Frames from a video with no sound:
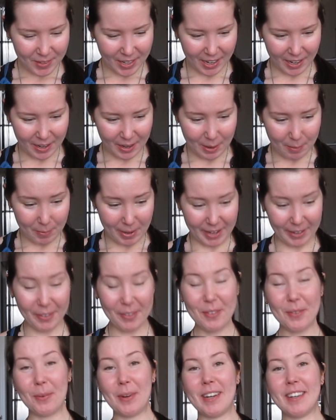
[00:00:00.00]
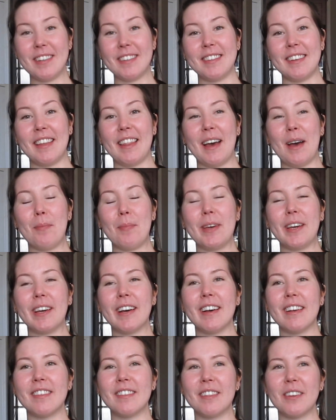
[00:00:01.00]
I also wanted to say that
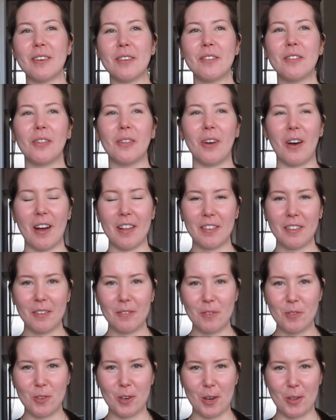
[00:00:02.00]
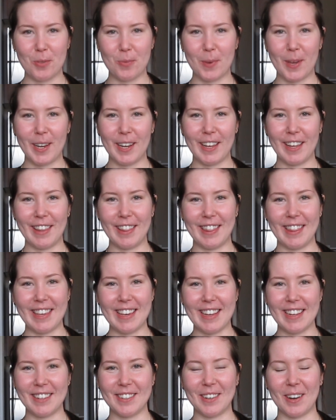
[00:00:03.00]
because there's lots of judgment in
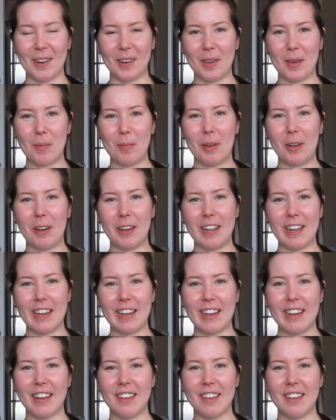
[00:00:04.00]
the dog community